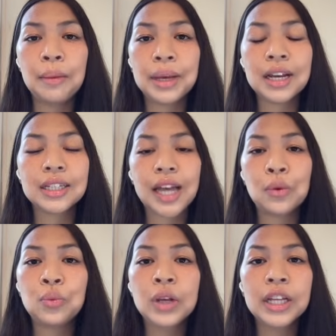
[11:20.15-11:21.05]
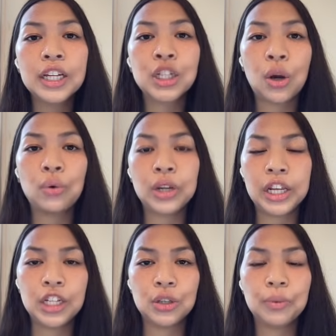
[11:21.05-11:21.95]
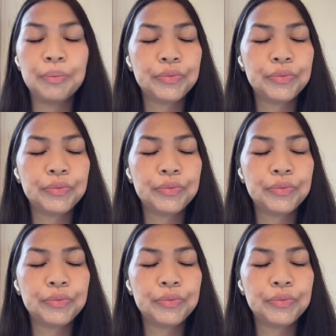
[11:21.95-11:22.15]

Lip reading: because I really don't need to.